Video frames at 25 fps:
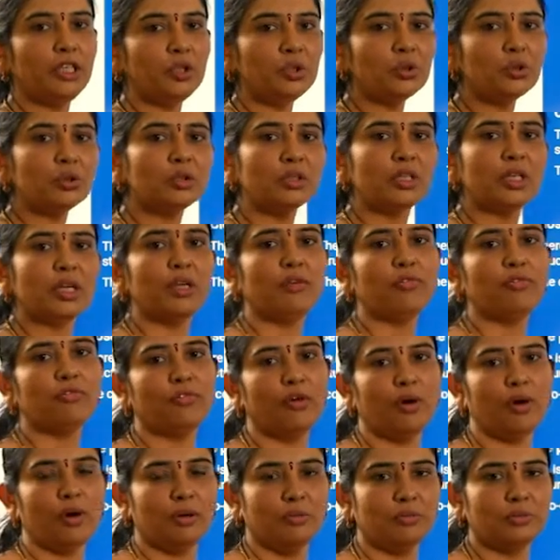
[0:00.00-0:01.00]
into 3
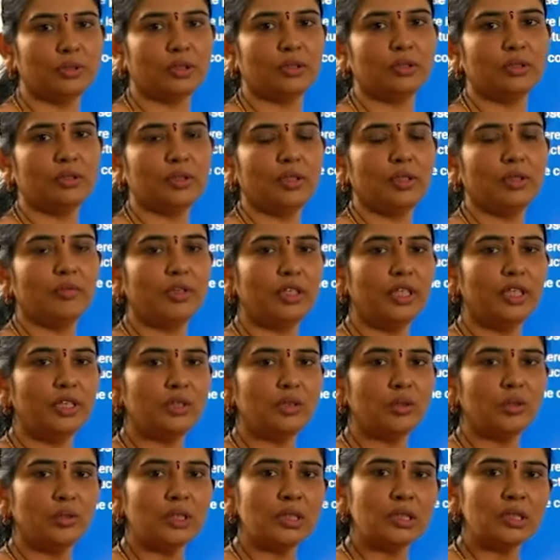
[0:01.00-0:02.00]
forms. One
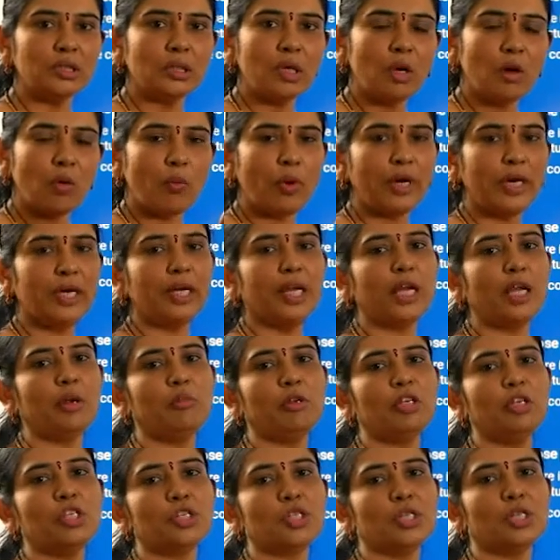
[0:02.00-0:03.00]
is known as
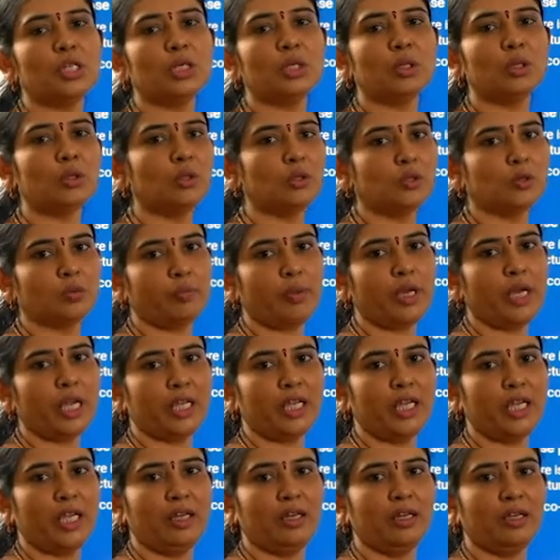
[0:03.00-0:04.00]
1-dimensional close
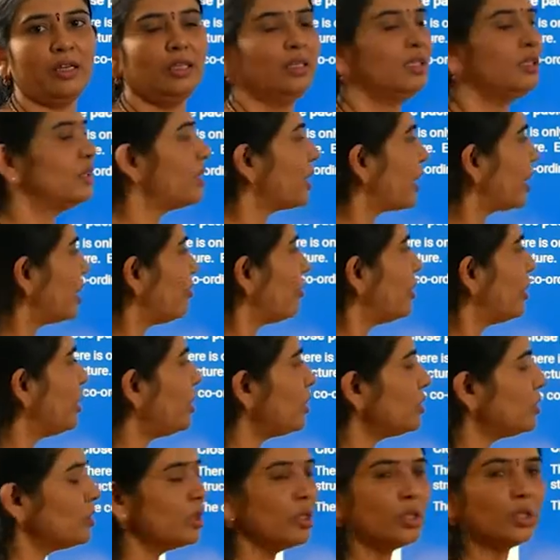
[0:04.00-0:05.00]
packing. Second one
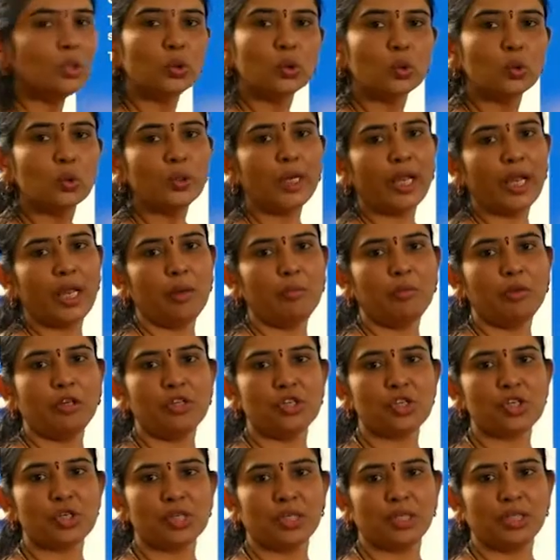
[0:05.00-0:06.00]
is
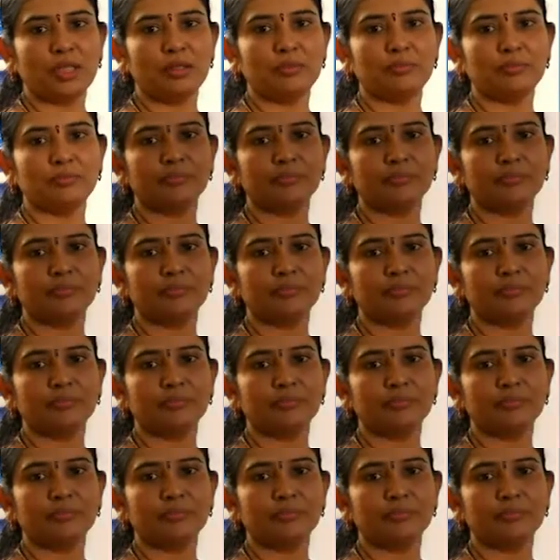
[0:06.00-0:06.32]
2-dimensional.